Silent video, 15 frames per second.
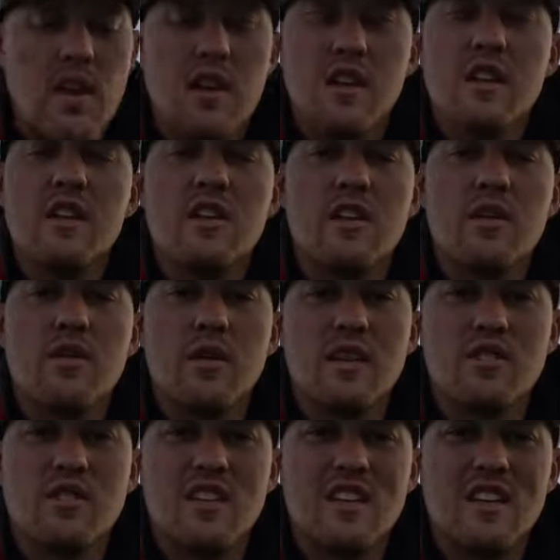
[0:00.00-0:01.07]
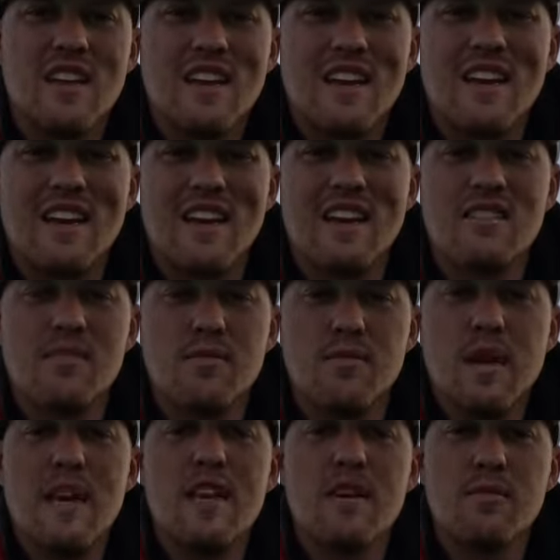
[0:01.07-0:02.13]
you need to do is you need to get a nice
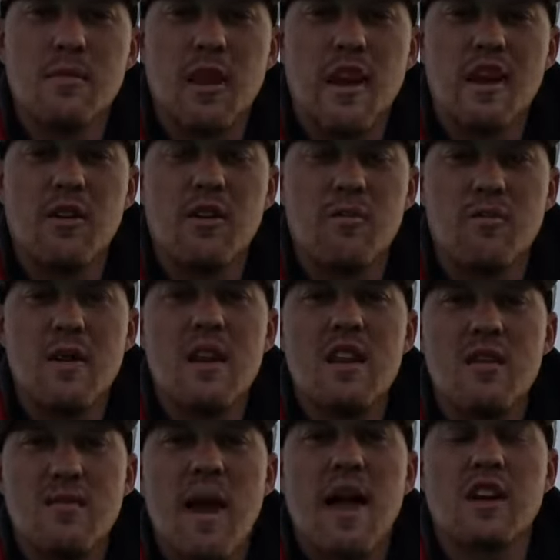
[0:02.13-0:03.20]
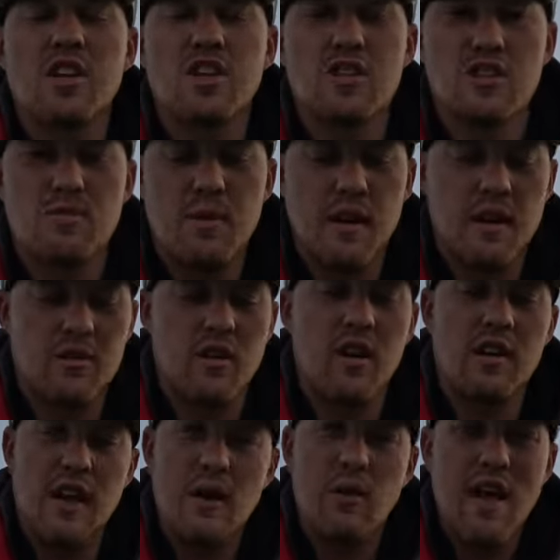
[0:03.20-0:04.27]
medium light or medium action spinning rod.
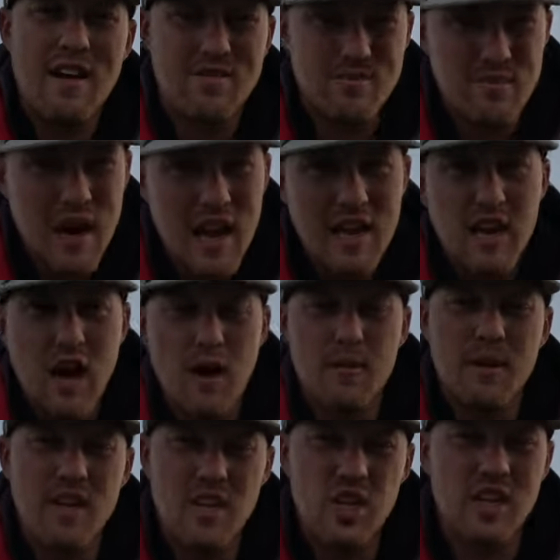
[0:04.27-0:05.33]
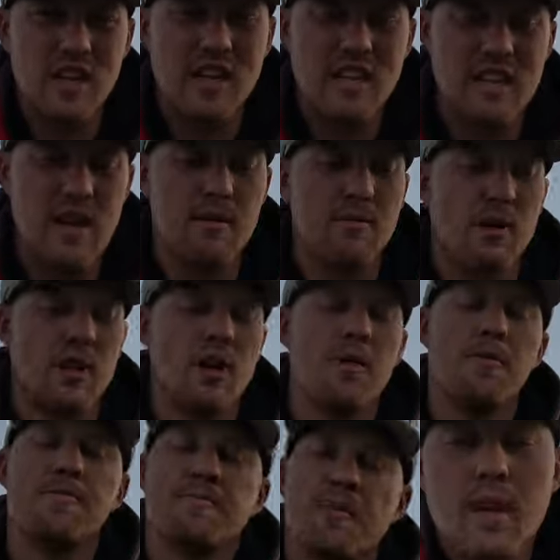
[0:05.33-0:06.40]
And I will have my combination link down
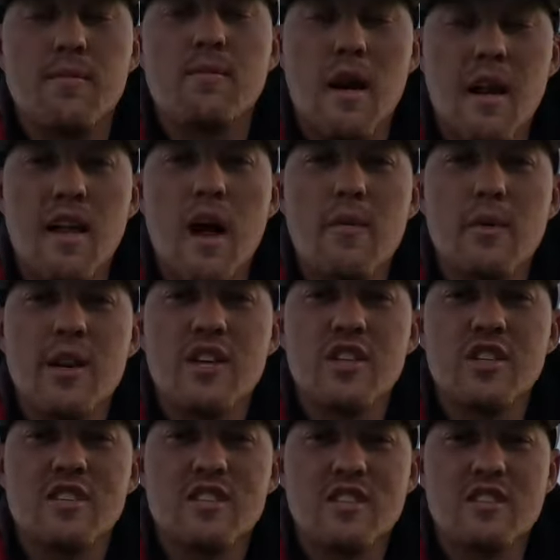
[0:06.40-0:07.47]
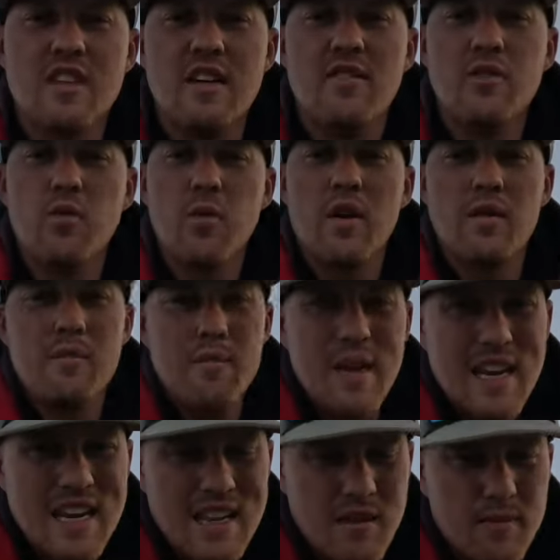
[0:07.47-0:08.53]
below. My combination is a 7-1
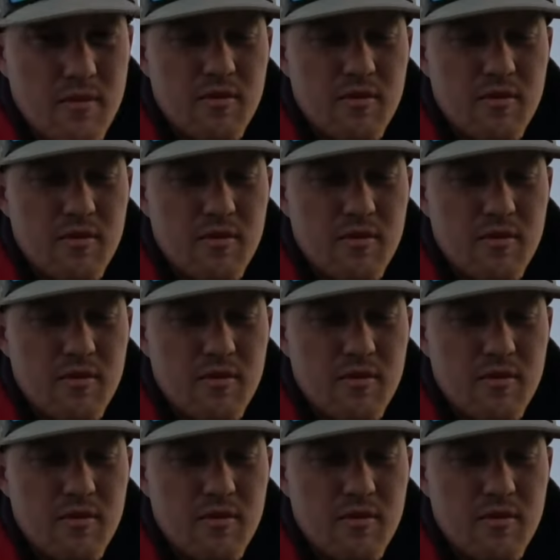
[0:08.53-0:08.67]
medium